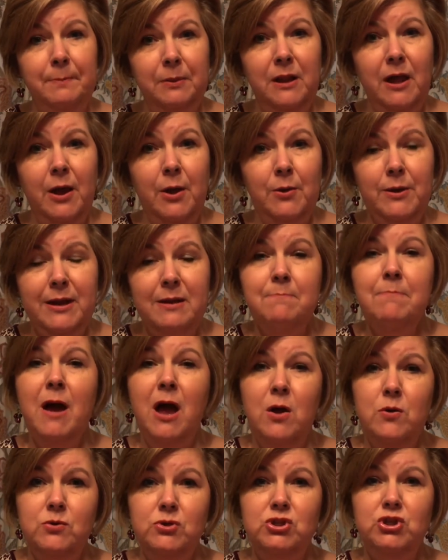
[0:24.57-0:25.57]
upload and
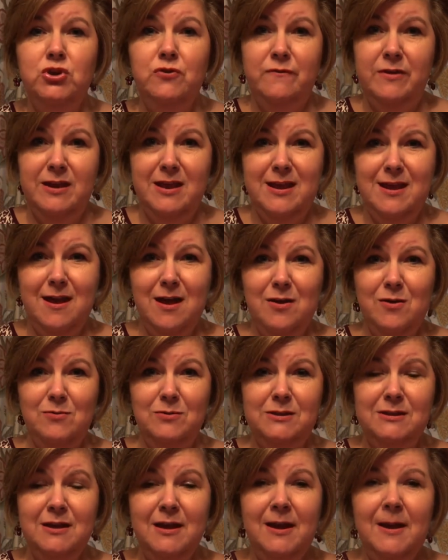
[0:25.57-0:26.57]
post new
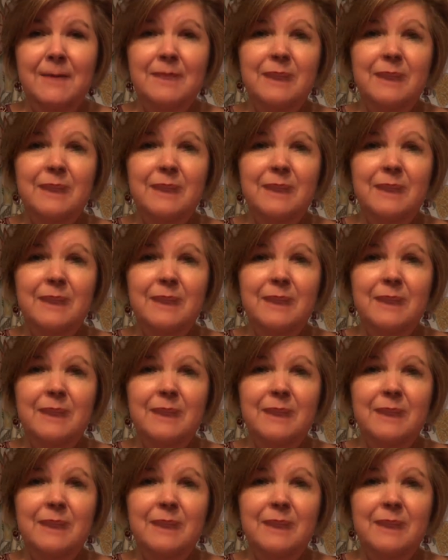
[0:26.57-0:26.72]
videos.